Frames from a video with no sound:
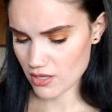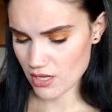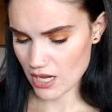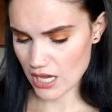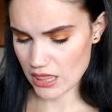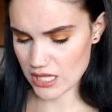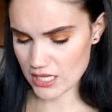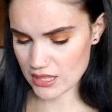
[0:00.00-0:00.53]

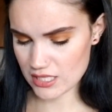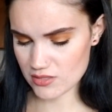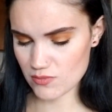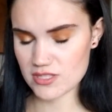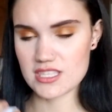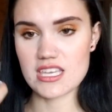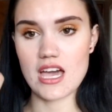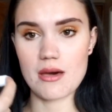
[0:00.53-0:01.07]
I think this
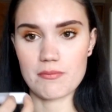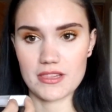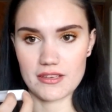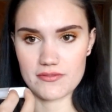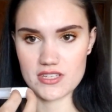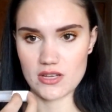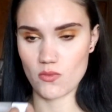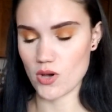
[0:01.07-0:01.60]
was the
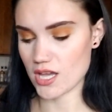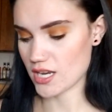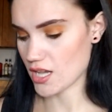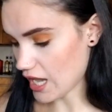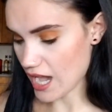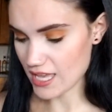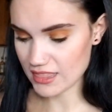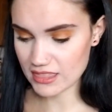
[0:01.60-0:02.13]
uplifting one.
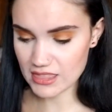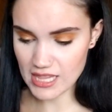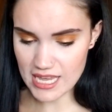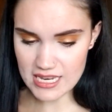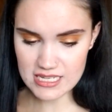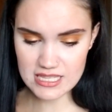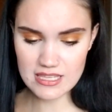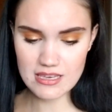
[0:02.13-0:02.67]
I
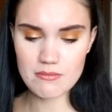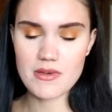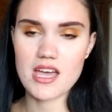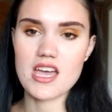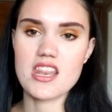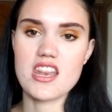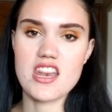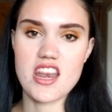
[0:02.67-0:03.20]
liked them
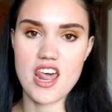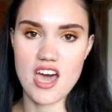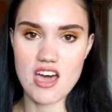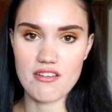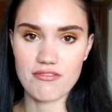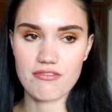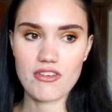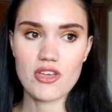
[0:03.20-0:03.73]

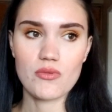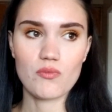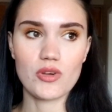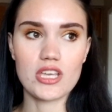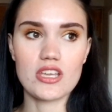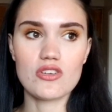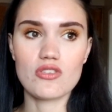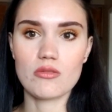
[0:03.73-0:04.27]
enough.
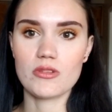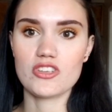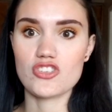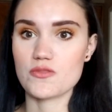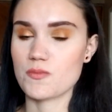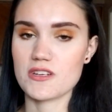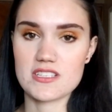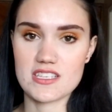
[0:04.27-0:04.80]
We normally
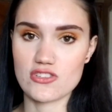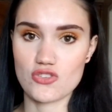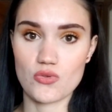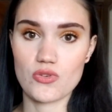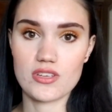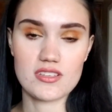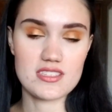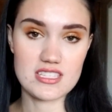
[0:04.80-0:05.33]
just put essential
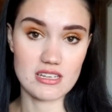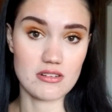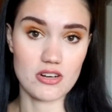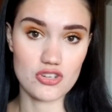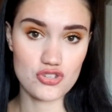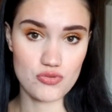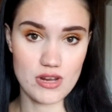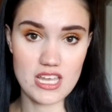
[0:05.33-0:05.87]
oils down our
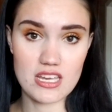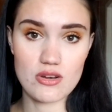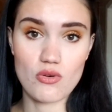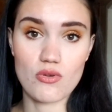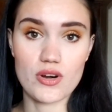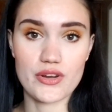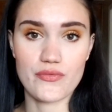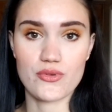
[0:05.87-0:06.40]
drain,
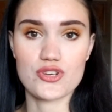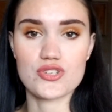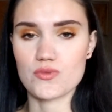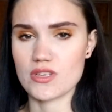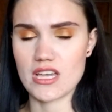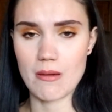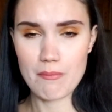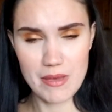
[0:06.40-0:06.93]
or if we're
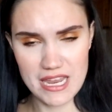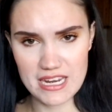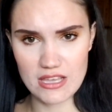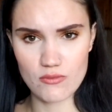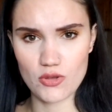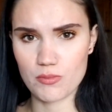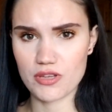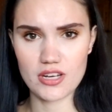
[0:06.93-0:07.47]
doing up bedding,
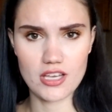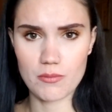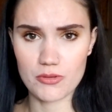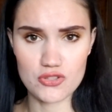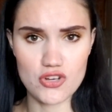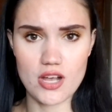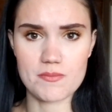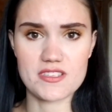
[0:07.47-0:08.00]
we'll put a couple
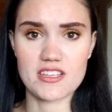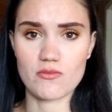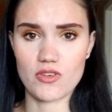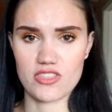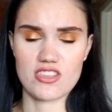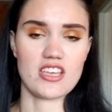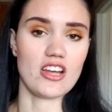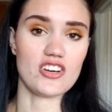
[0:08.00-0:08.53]
drops in with
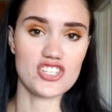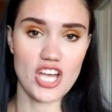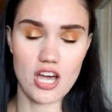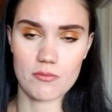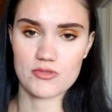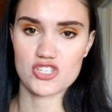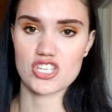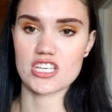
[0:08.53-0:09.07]
like our
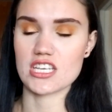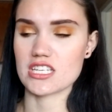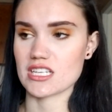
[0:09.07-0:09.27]
top sheet